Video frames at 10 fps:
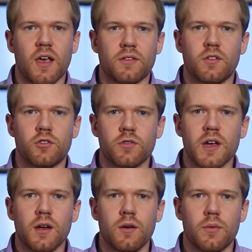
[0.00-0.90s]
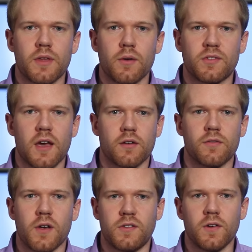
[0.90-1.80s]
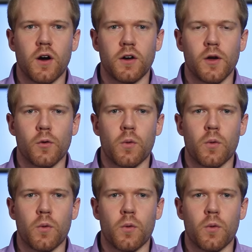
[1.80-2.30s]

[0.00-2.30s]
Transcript: size to shrink without sacrificing audio